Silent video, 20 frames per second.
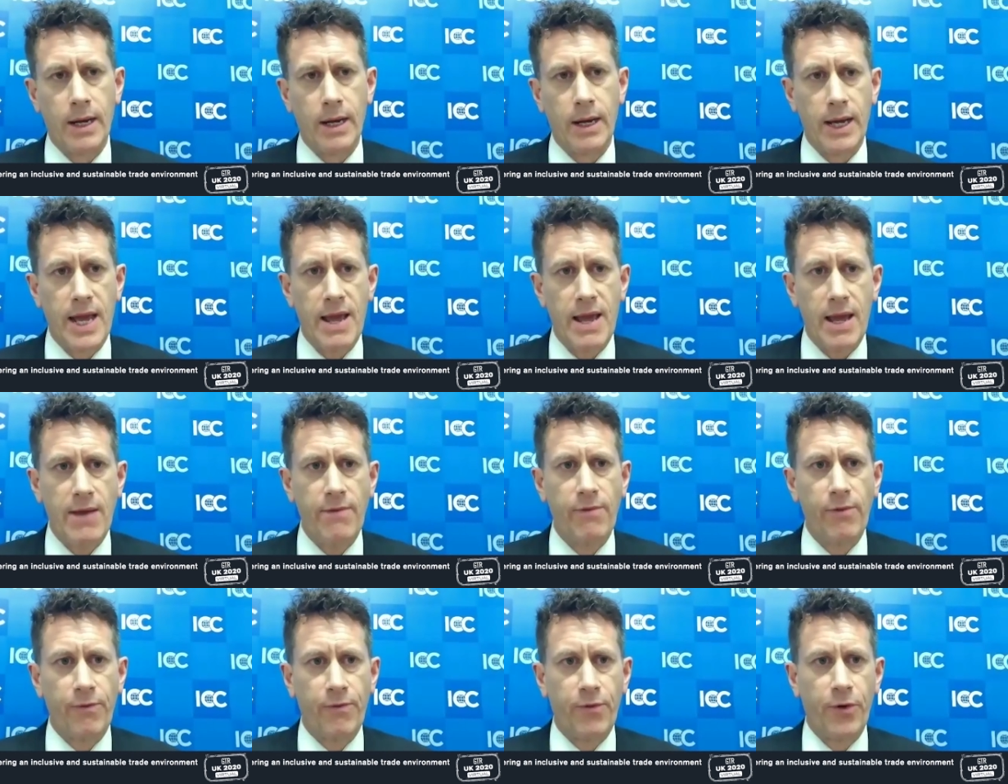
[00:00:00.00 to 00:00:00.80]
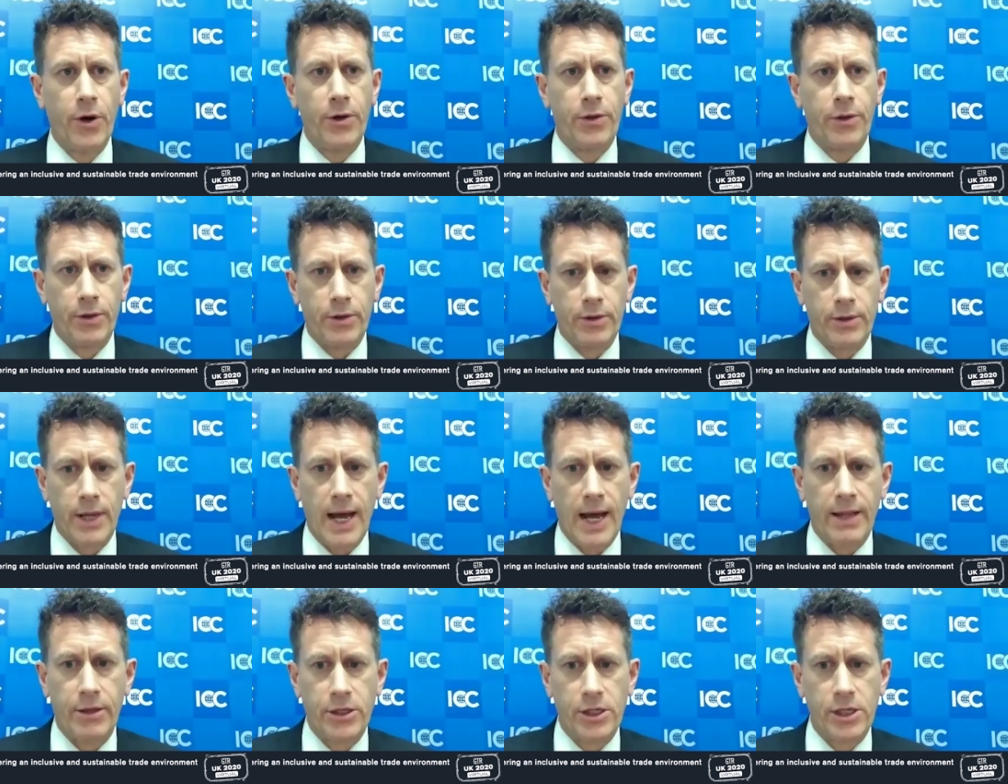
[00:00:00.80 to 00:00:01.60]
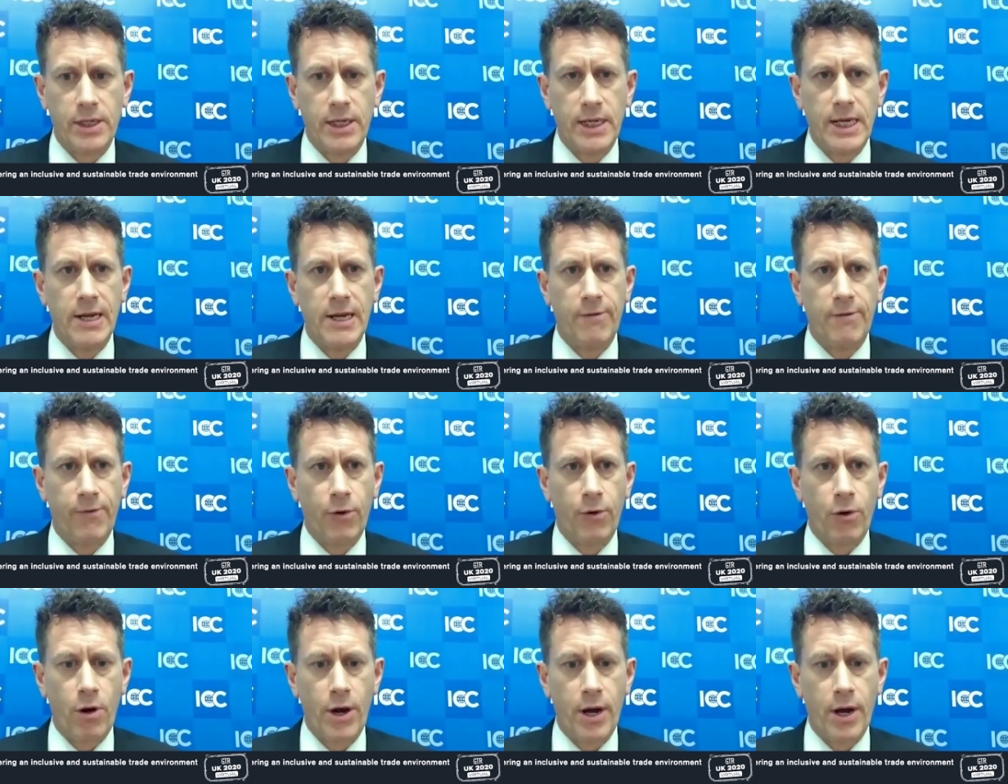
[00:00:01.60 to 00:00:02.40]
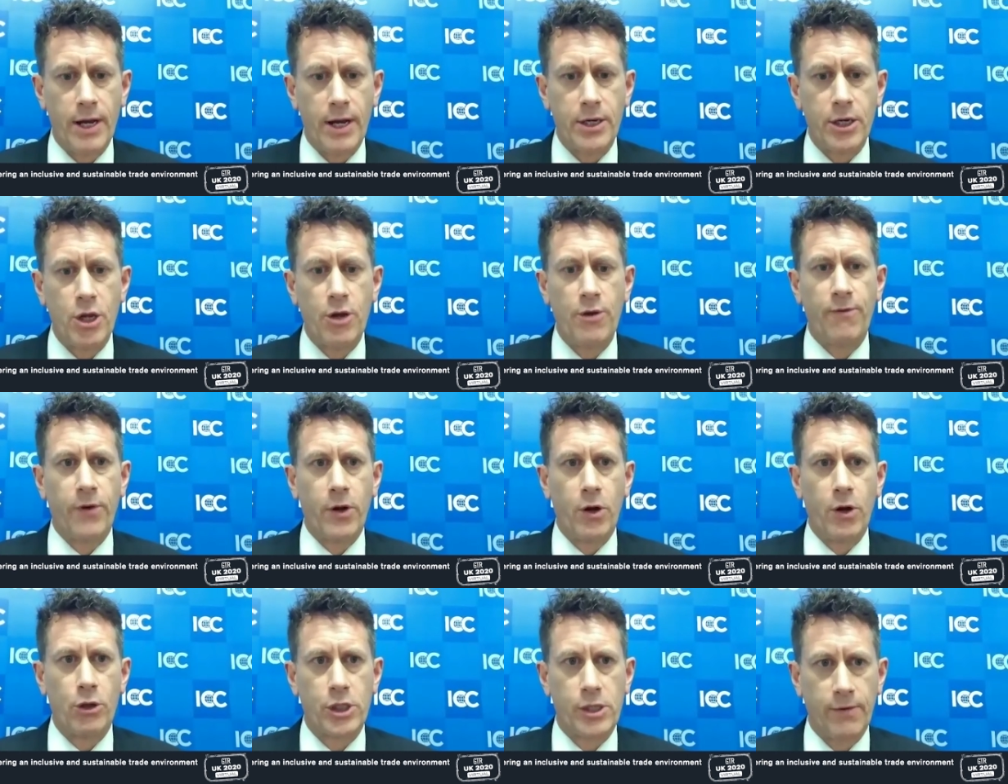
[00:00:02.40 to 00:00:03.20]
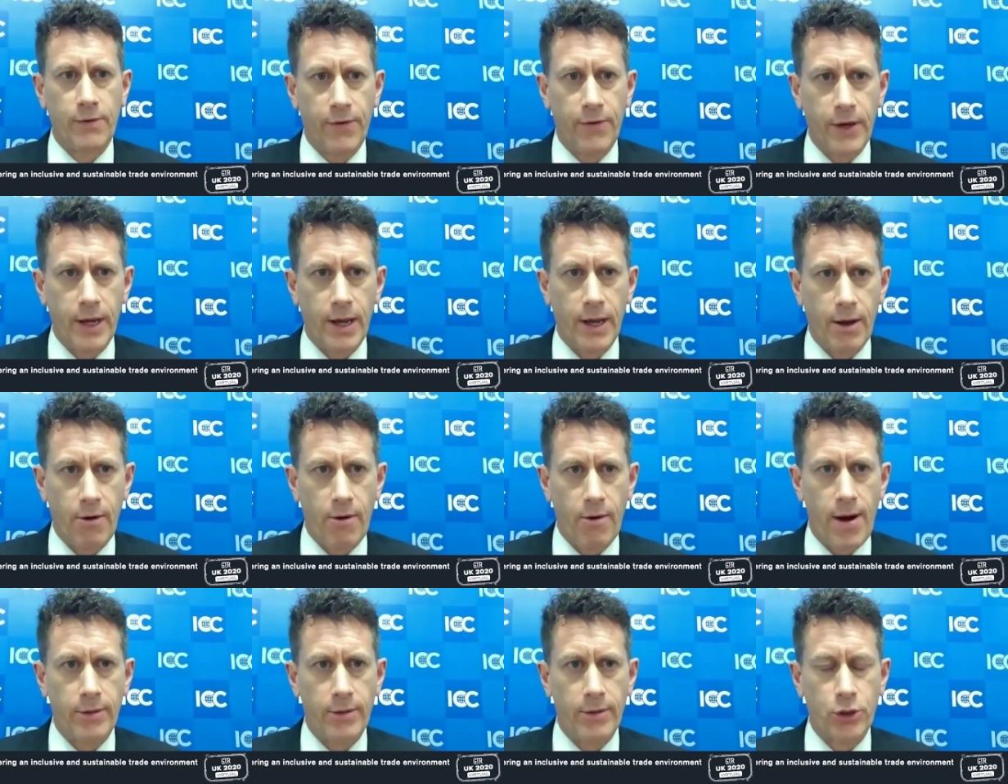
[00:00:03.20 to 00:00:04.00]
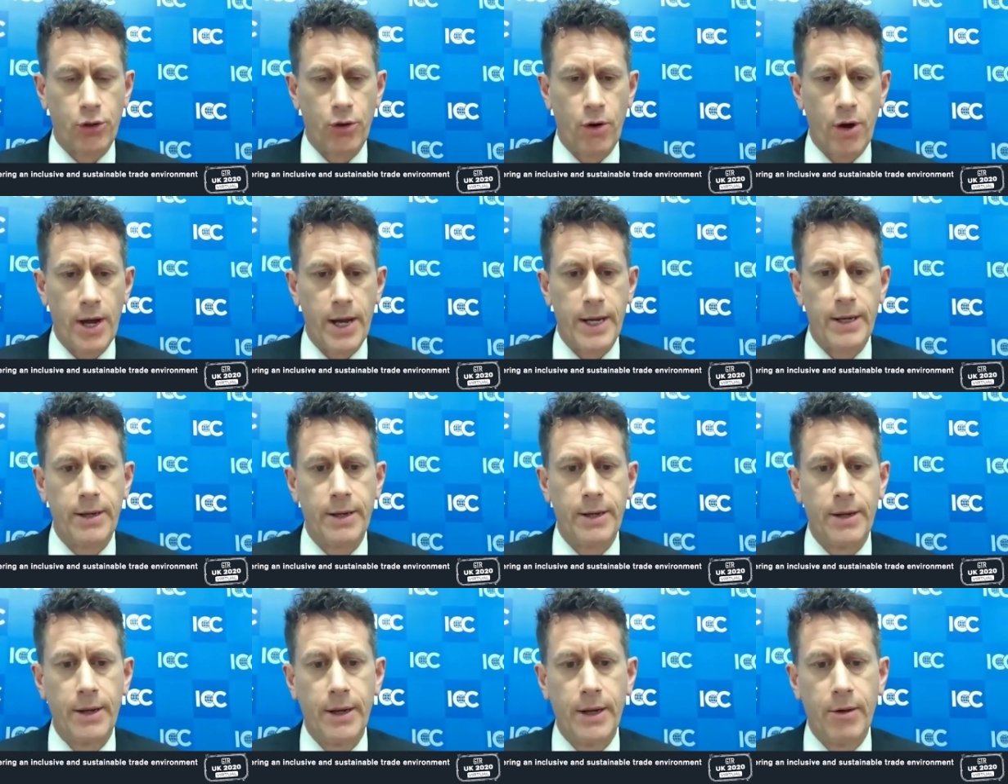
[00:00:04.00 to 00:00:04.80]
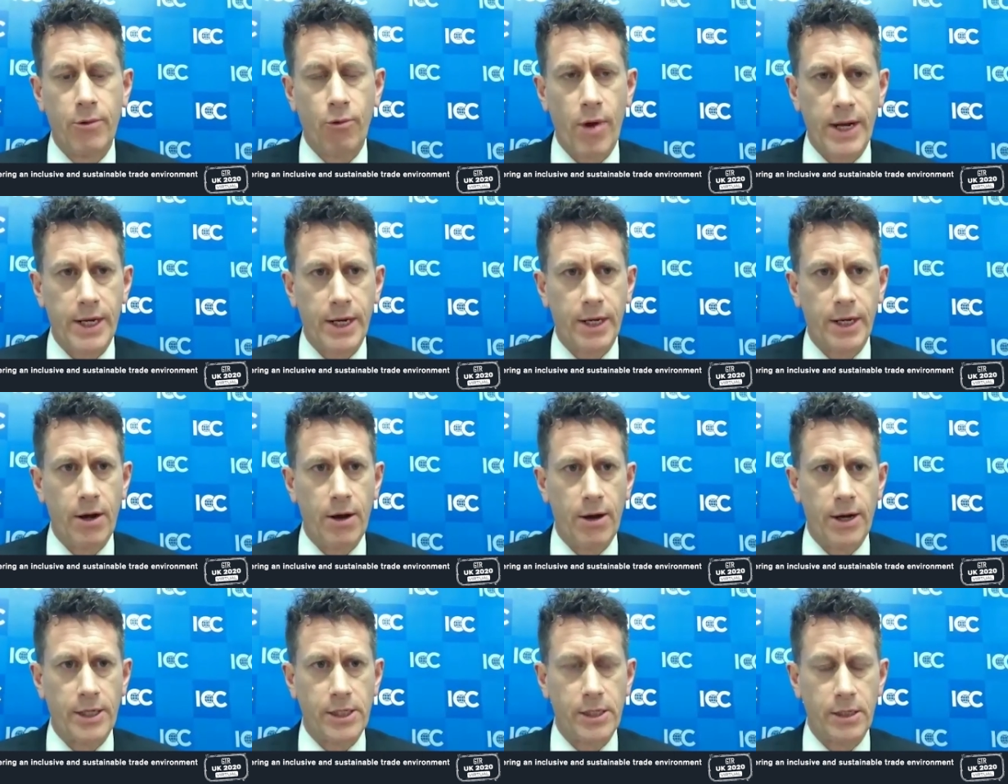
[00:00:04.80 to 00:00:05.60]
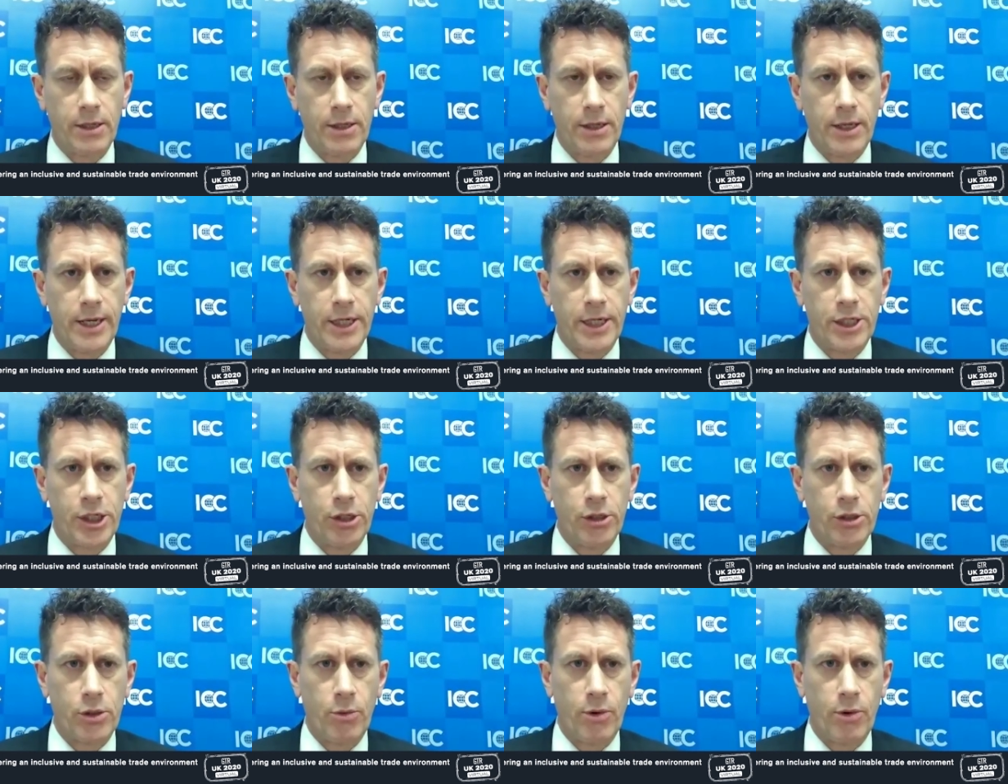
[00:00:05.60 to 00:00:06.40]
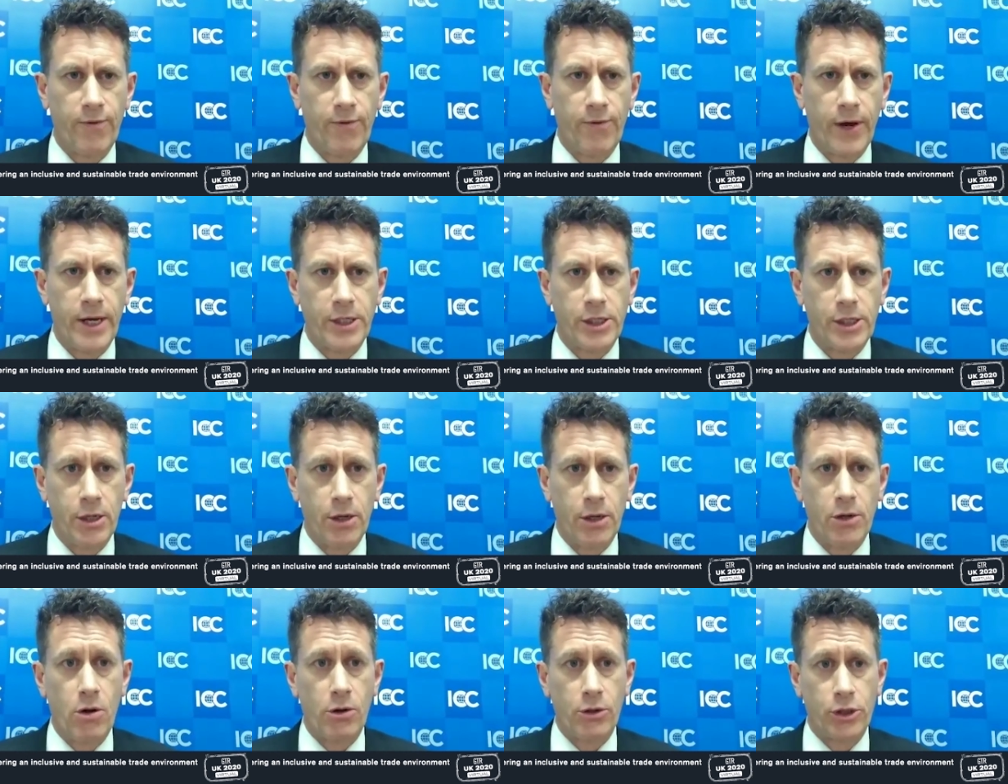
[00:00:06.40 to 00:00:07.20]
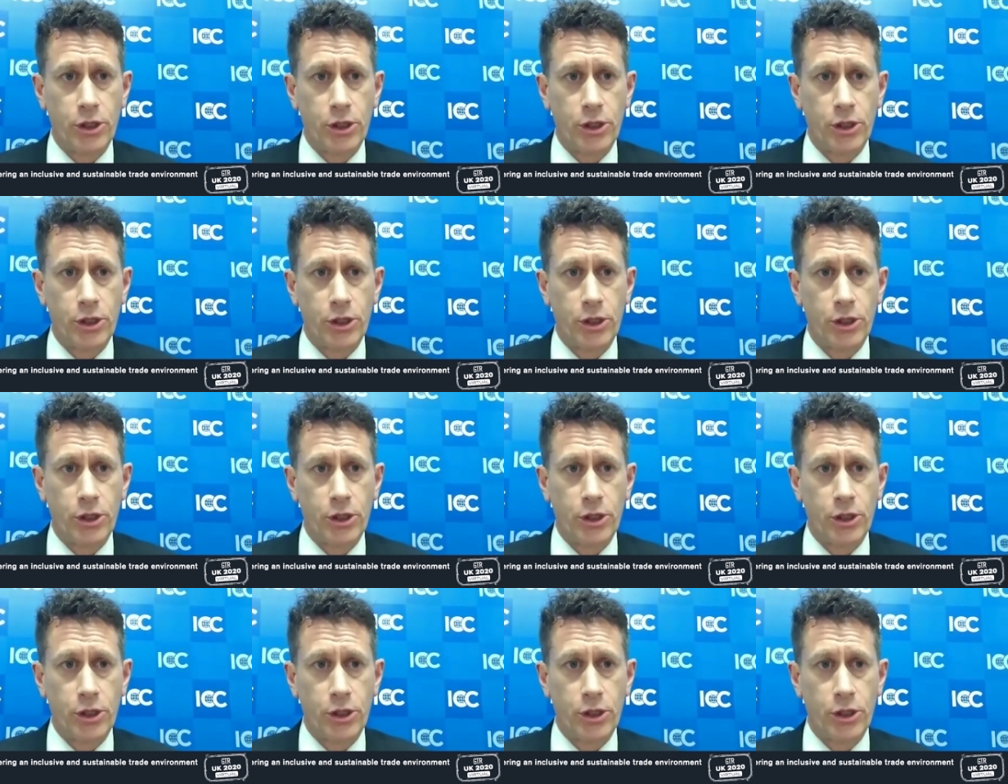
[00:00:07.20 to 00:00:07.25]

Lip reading: Even further than that, there's a need for a new philosophy around trade, recognizing that the issues that we're facing are not